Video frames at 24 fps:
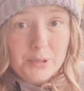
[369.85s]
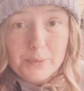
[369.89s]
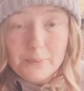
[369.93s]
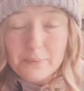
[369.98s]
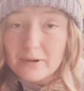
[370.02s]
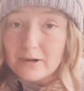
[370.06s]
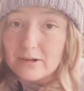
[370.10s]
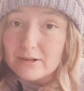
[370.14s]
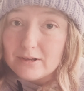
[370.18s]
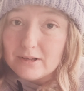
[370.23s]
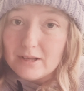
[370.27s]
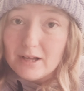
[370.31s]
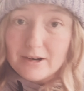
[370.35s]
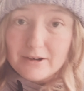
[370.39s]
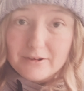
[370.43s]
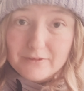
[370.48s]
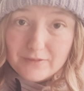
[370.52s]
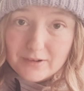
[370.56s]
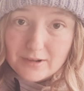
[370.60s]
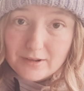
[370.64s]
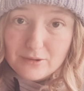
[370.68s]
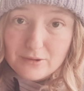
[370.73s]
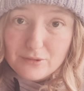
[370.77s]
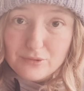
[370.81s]
But a lot of
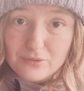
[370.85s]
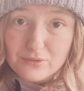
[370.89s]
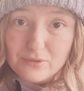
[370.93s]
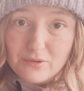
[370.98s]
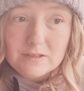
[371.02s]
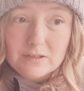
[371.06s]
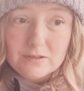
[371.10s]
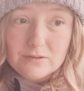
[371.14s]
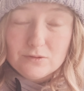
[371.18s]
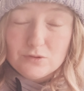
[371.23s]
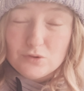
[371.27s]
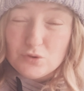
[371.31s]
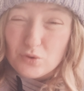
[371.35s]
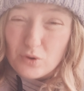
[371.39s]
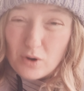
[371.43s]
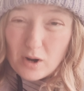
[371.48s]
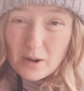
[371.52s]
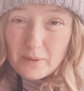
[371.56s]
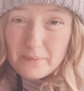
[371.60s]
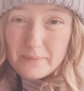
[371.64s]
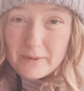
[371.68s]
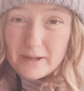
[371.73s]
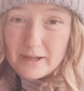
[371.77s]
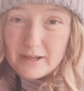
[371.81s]
us
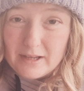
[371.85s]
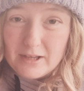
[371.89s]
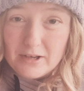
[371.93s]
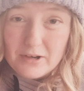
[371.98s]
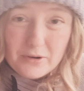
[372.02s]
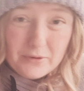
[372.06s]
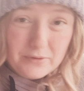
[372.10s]
dropping,